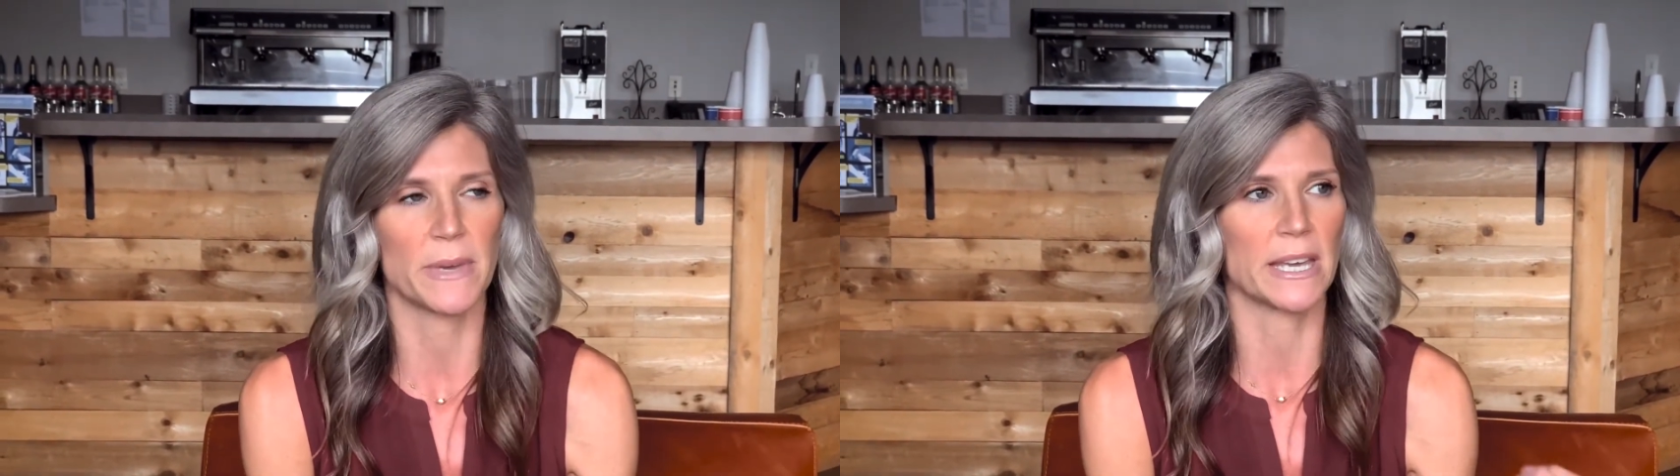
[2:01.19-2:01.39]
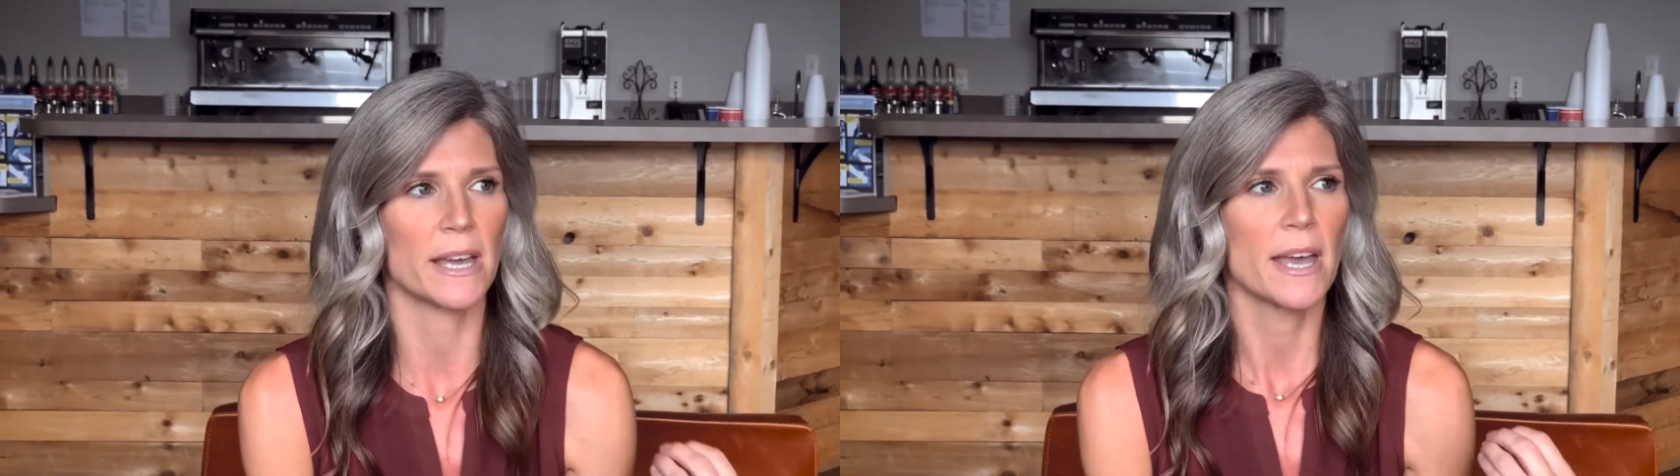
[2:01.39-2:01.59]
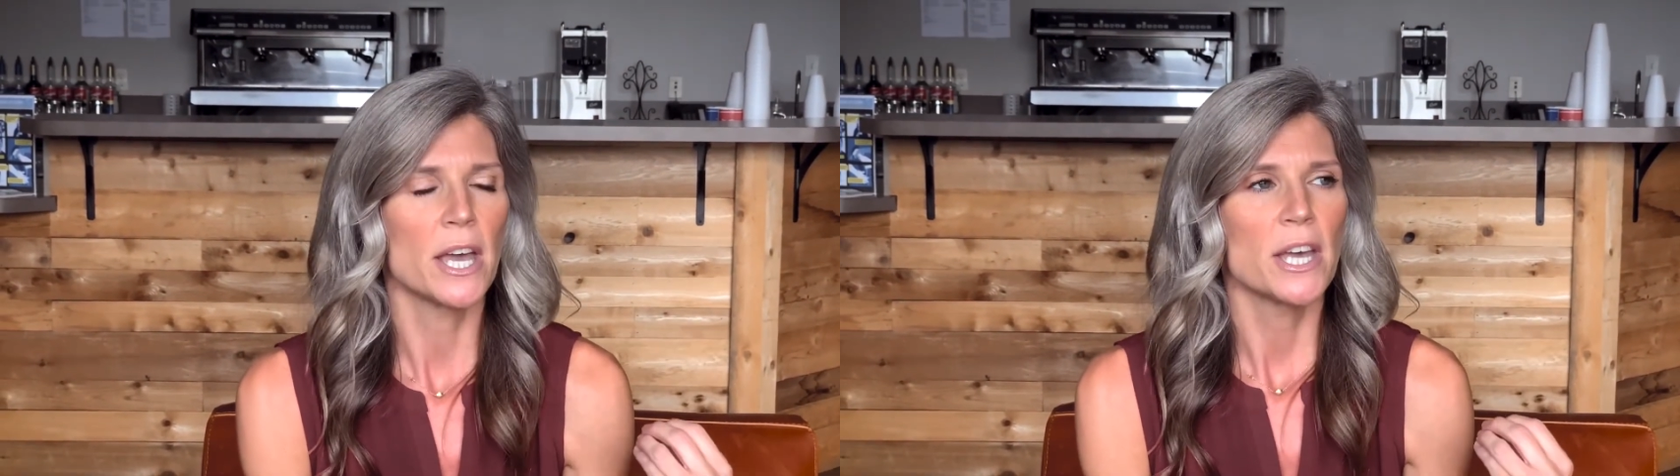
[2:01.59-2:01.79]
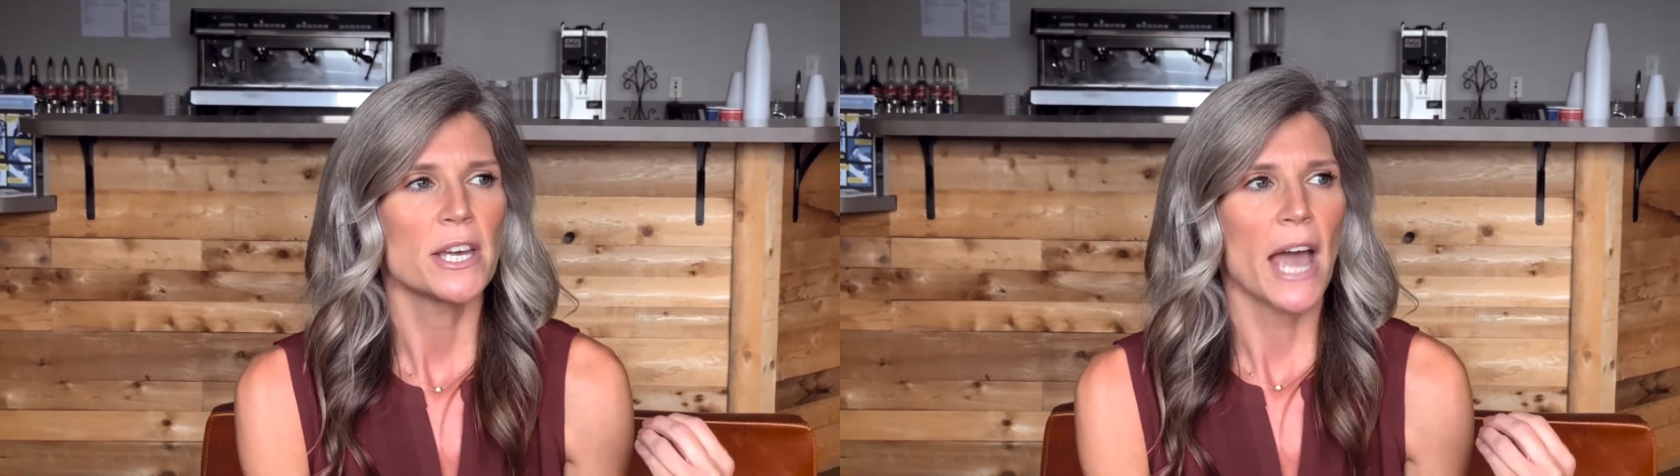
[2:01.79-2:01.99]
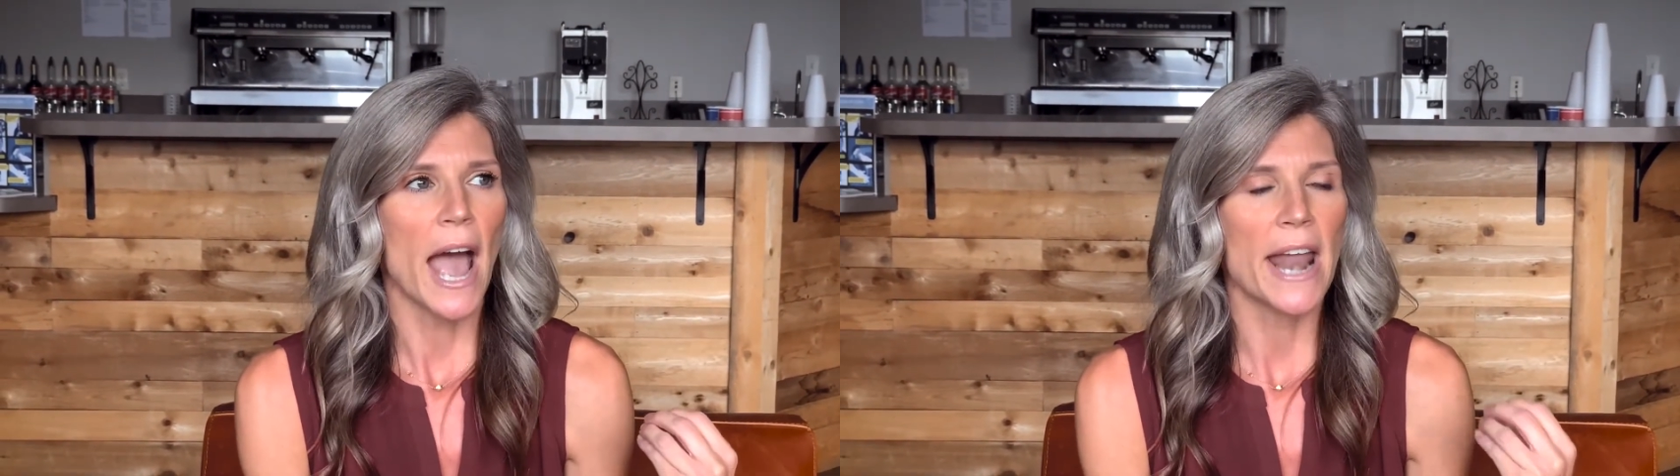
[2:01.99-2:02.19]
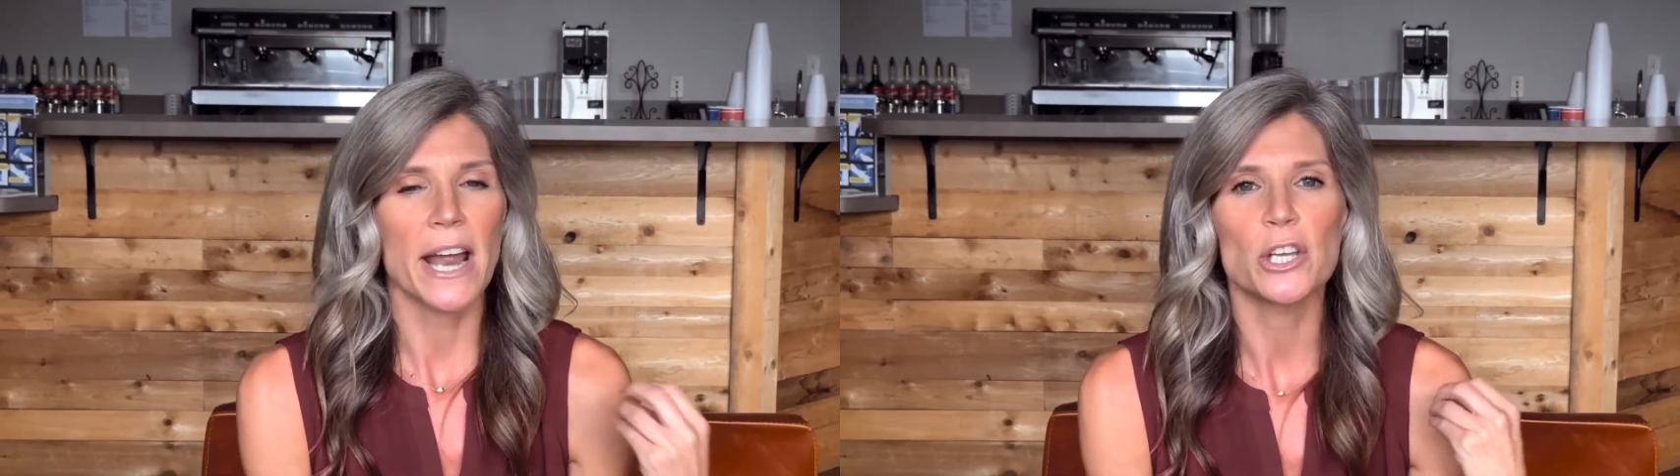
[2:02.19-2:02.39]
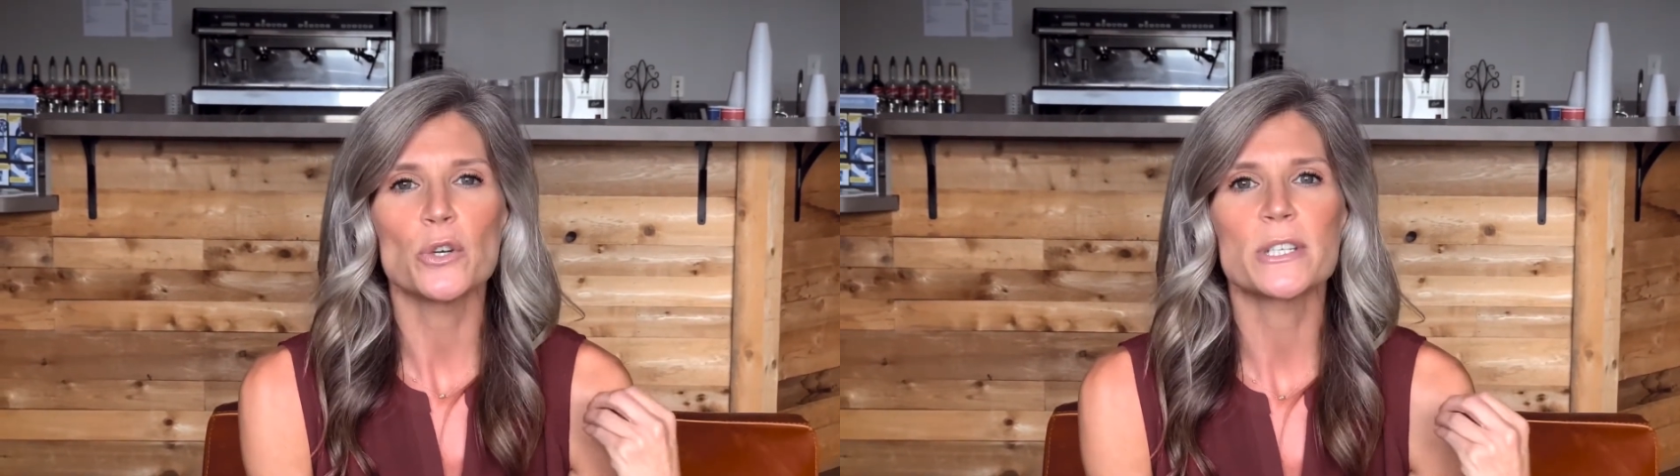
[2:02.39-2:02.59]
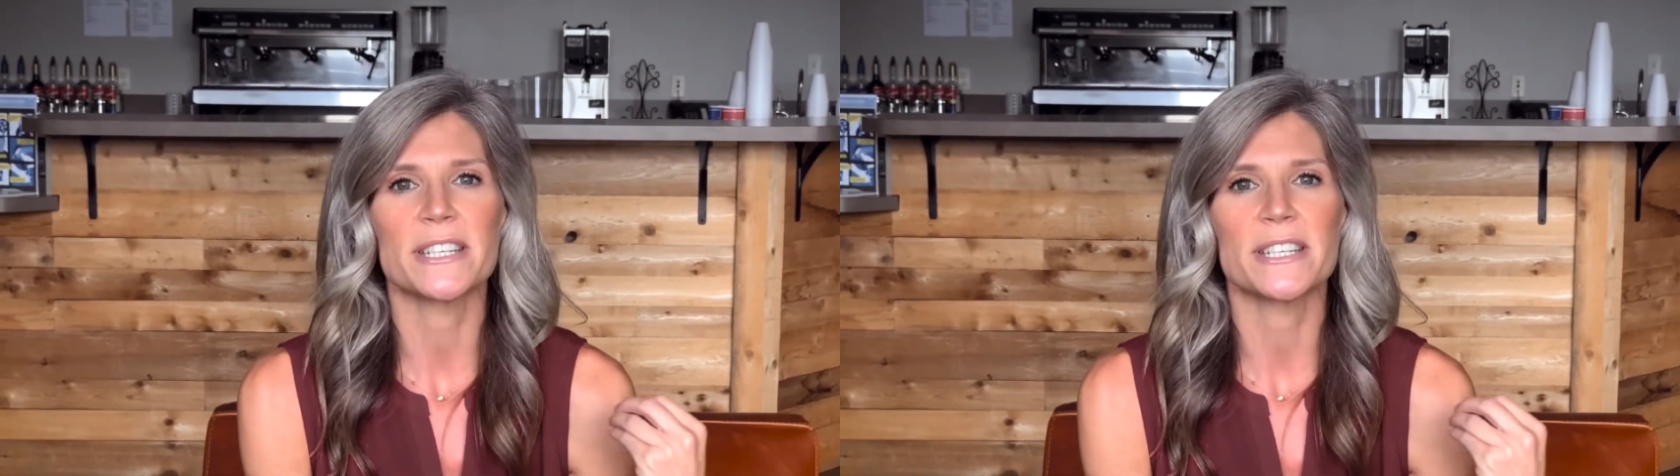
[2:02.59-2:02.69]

me, and I knew to